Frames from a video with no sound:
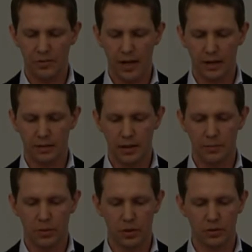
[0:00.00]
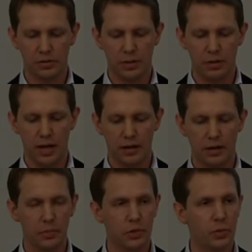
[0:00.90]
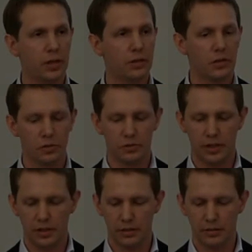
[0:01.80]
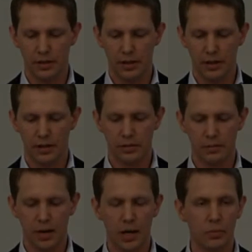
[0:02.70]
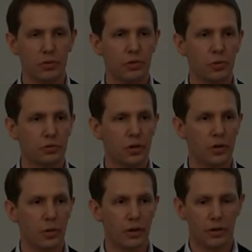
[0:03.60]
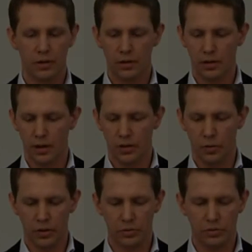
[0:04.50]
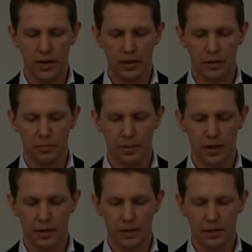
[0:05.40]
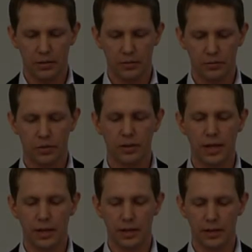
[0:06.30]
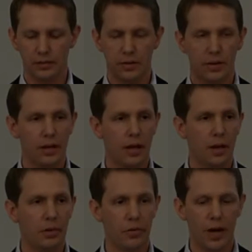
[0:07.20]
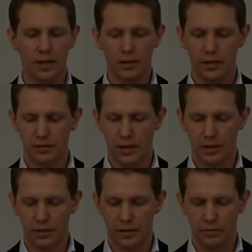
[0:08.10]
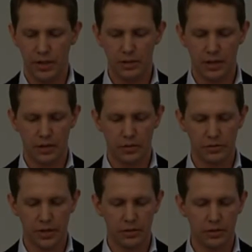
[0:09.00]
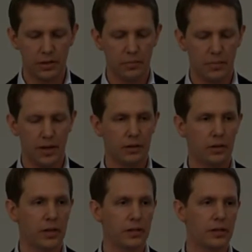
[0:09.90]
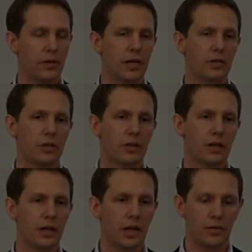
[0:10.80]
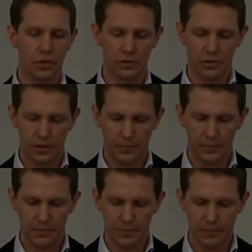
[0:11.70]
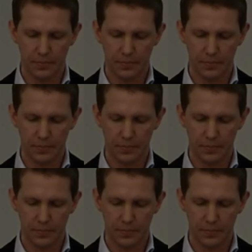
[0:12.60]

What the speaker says: In fact, an important similarity between the two cities is that Malmö's Rosengård and Århus Gellerupparken, for decades, have been right at the center of each country's national debate on integration and diversity.